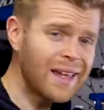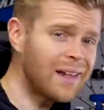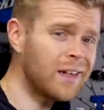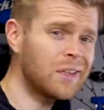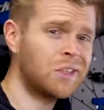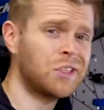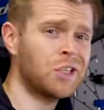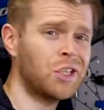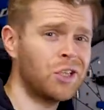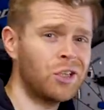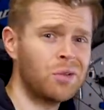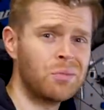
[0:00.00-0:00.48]

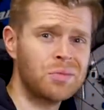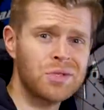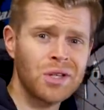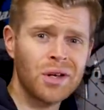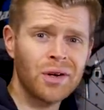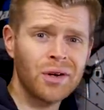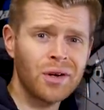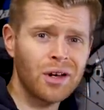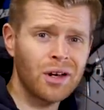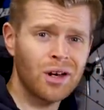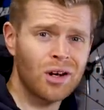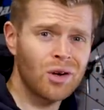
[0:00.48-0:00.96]
Inner tubes
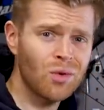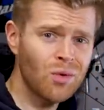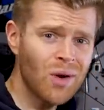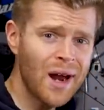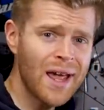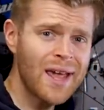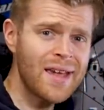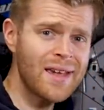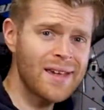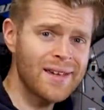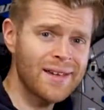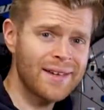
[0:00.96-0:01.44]
are a
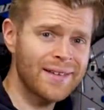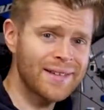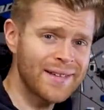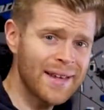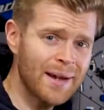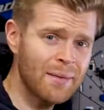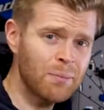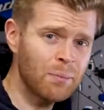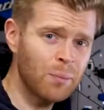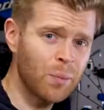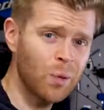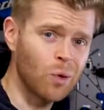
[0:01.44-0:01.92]
great
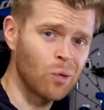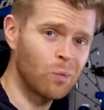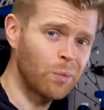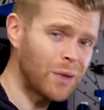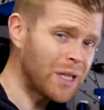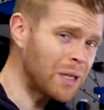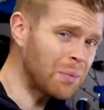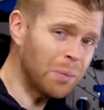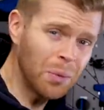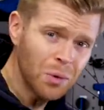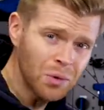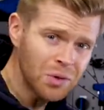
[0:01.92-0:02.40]
example.
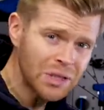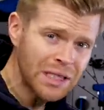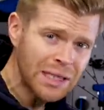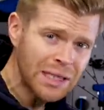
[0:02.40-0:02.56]
People